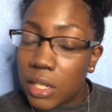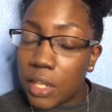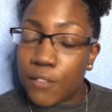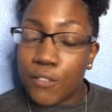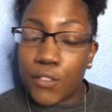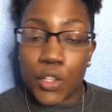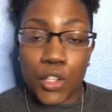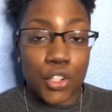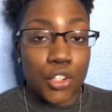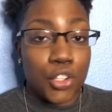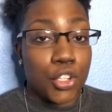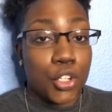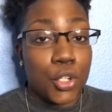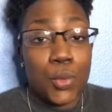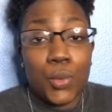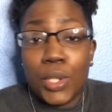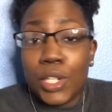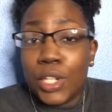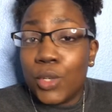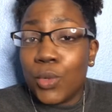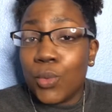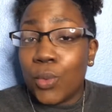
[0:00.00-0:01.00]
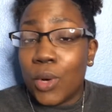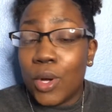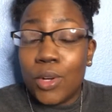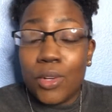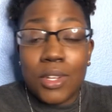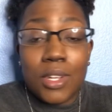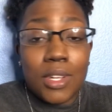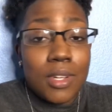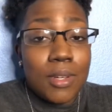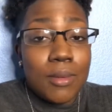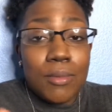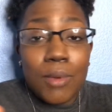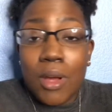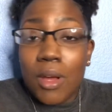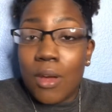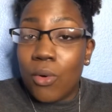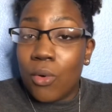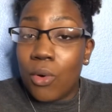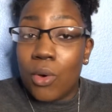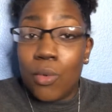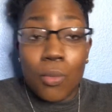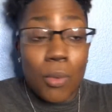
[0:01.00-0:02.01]
If you're new here, welcome
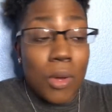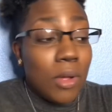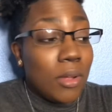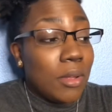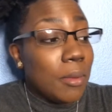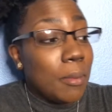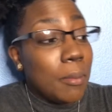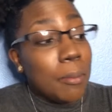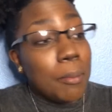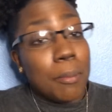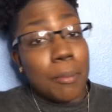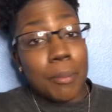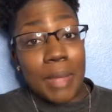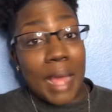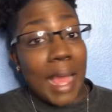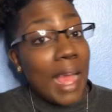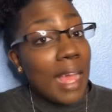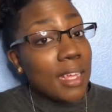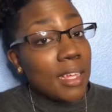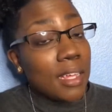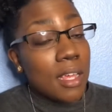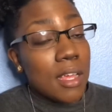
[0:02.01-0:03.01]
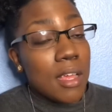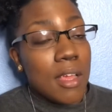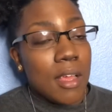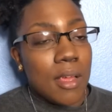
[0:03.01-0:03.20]
or welcome back.